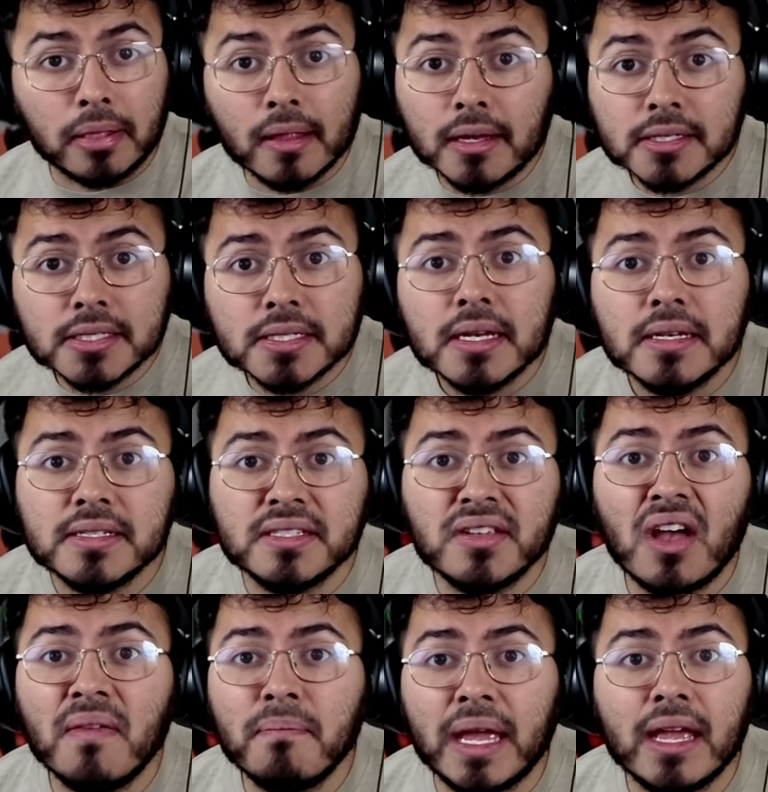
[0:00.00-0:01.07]
Plus,
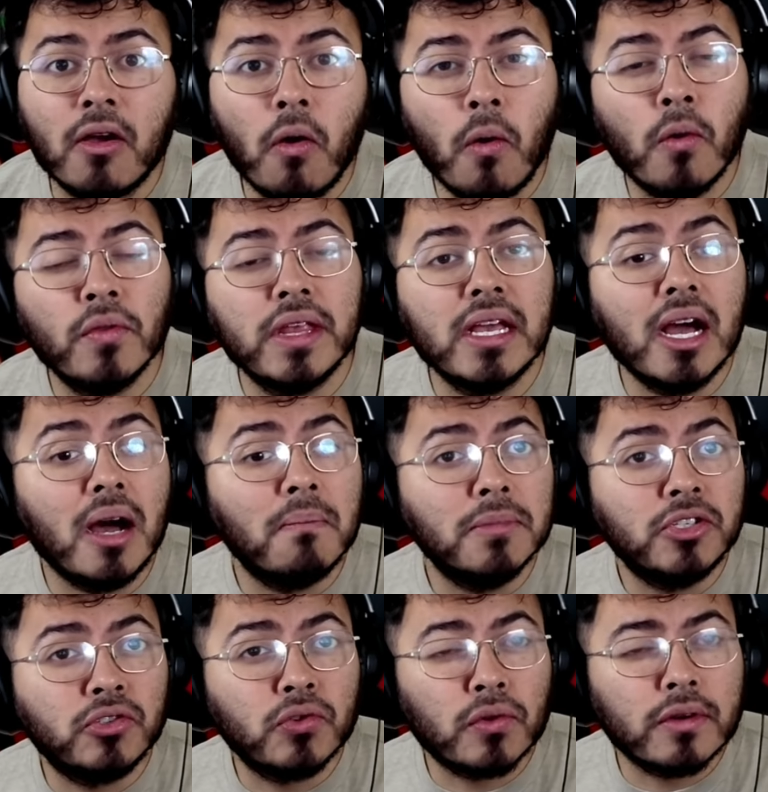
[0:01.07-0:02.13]
SoftBank owning a
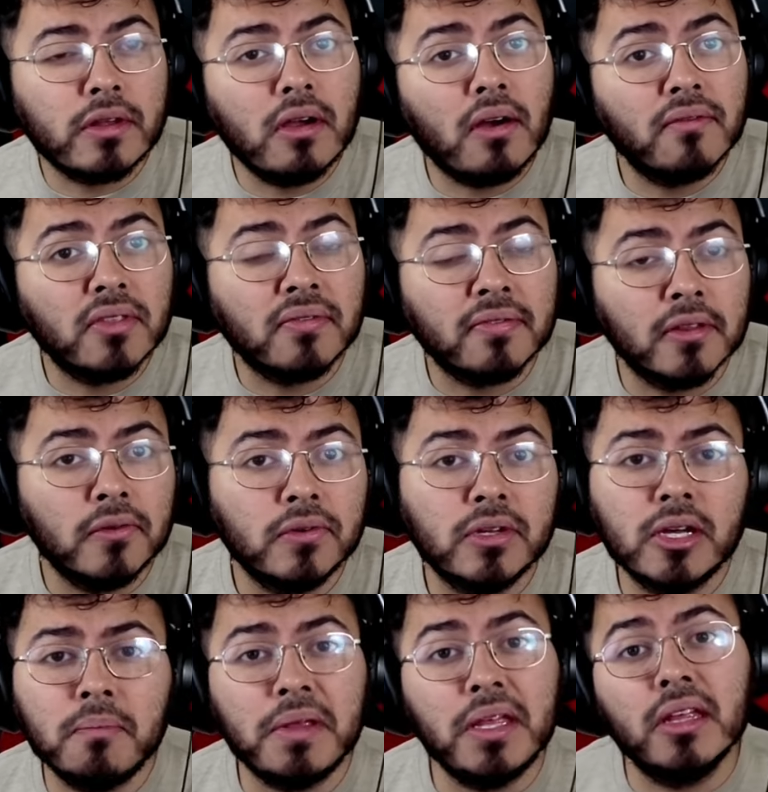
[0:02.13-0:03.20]
majority of the
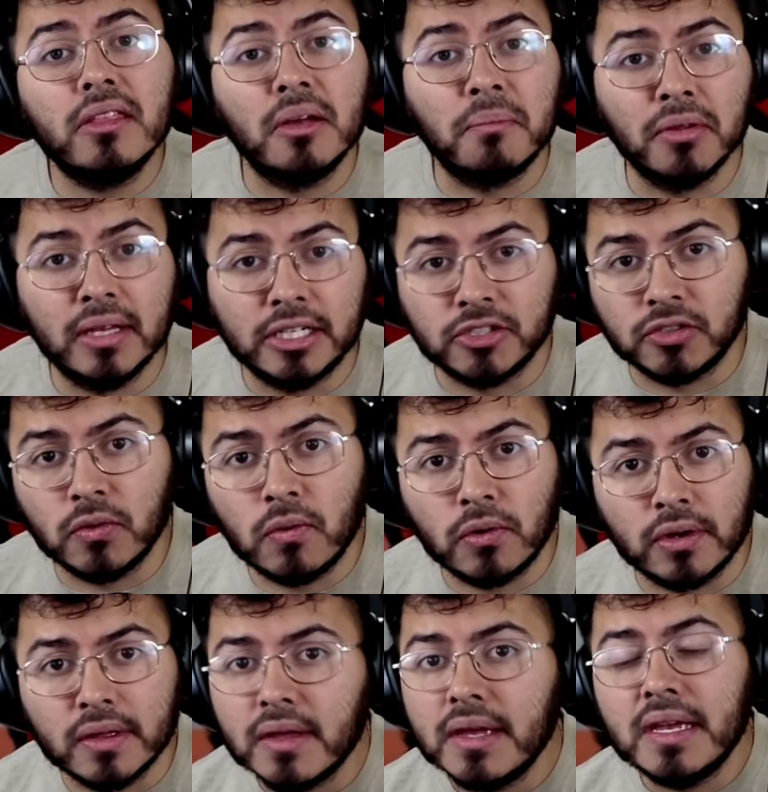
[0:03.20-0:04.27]
float could be a double-edged
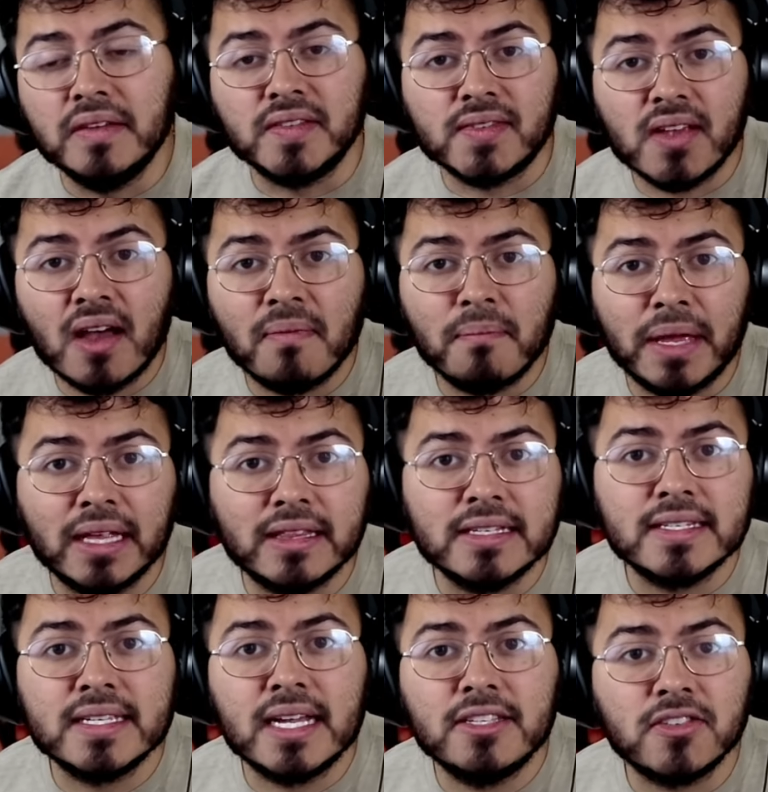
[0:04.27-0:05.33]
sword. If SoftBank
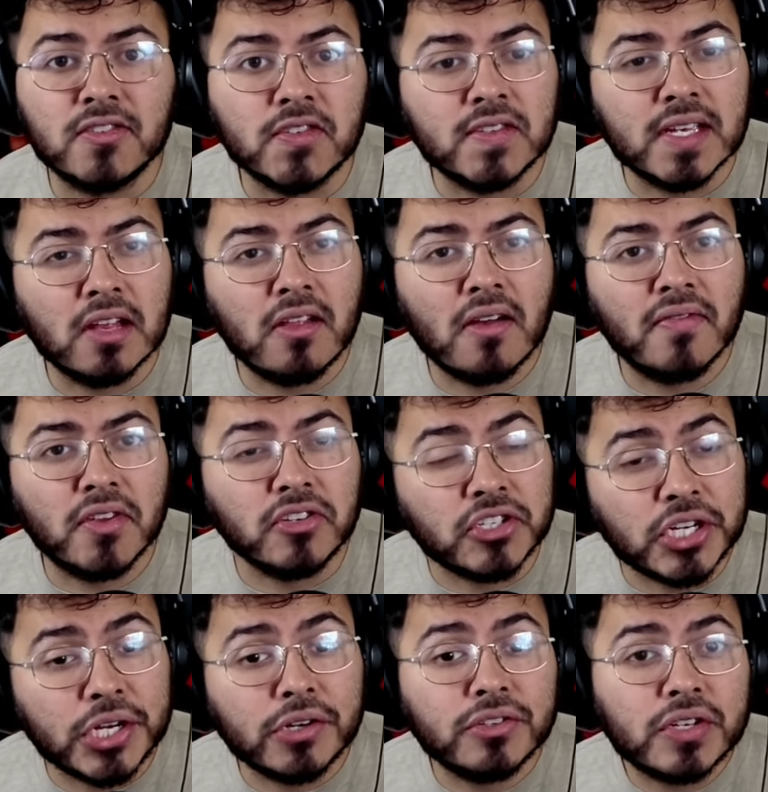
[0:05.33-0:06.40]
decides to sell off their
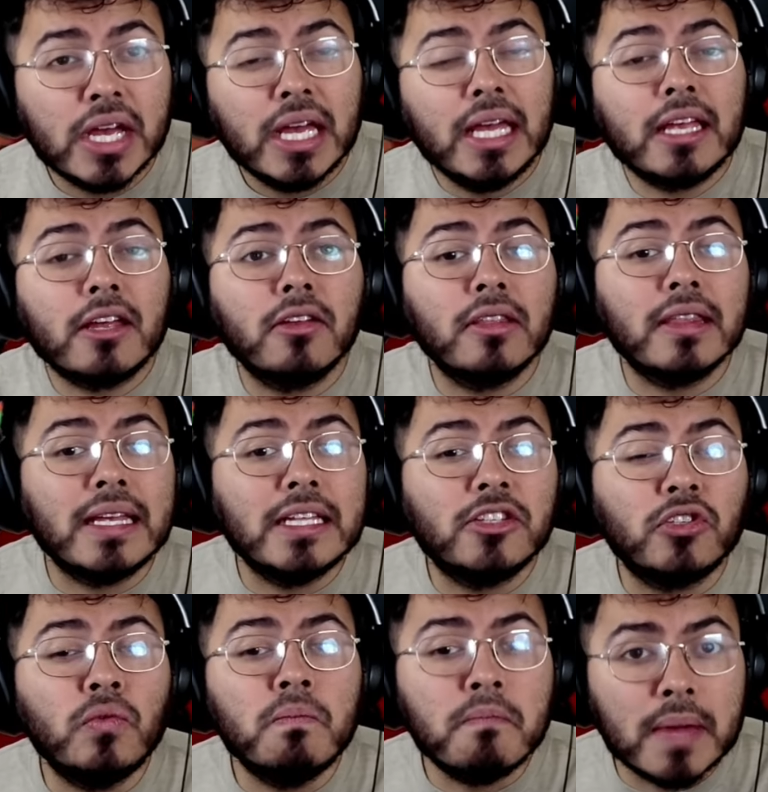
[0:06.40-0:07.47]
shares, it could
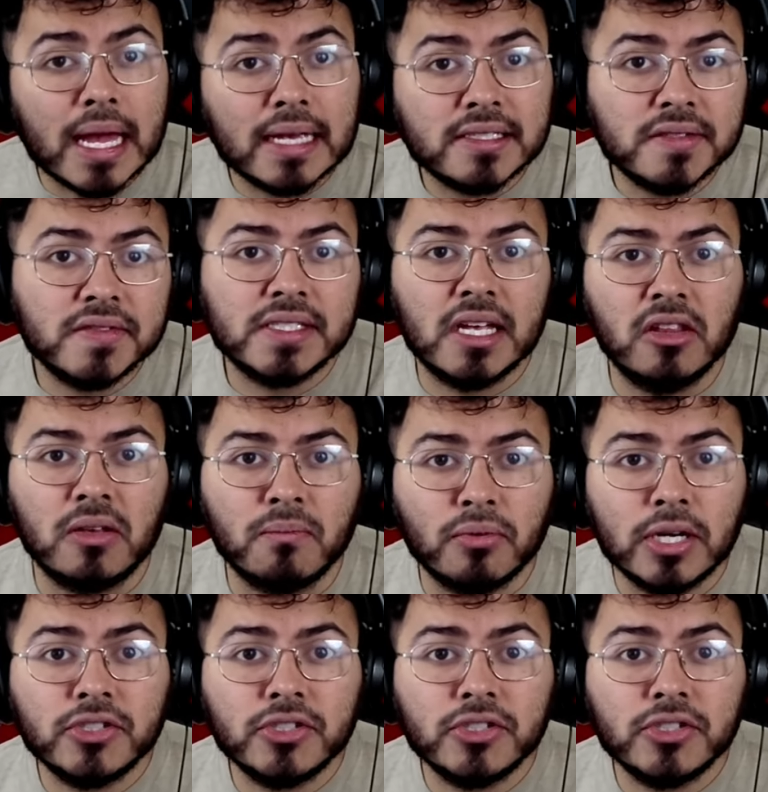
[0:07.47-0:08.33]
lead to massive selling